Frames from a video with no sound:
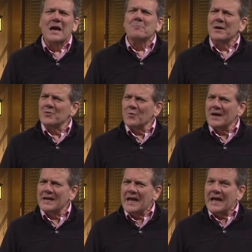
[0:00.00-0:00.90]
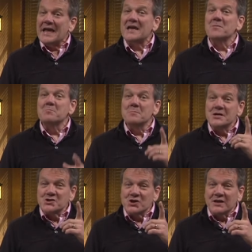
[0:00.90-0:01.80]
By the way, in
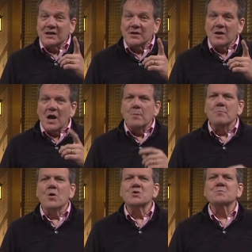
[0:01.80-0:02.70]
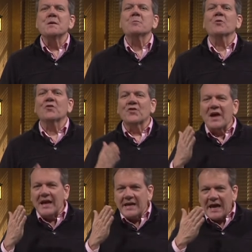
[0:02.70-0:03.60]
Michigan, most people
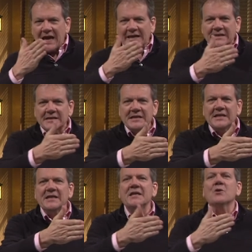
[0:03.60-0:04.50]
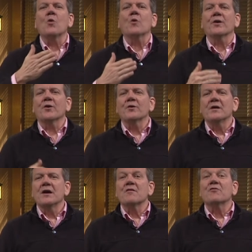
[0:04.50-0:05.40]
say kitty corner
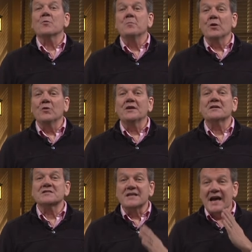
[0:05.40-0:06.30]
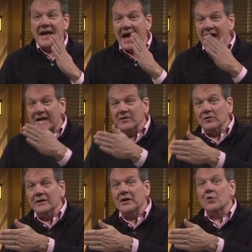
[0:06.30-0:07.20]
for buildings
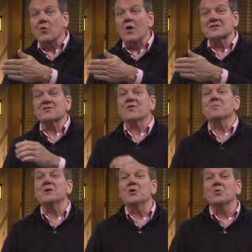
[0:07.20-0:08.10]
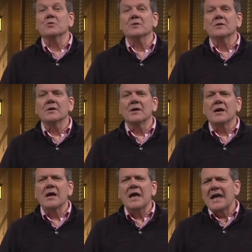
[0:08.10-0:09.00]
diagonally across from you.
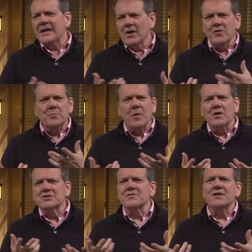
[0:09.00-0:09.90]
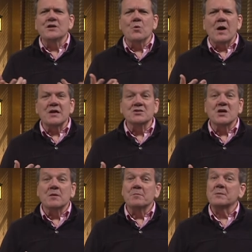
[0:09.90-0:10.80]
In other parts of the U.S.,
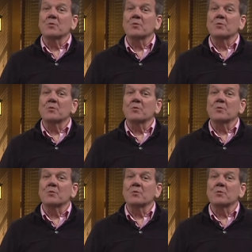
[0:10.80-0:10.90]
people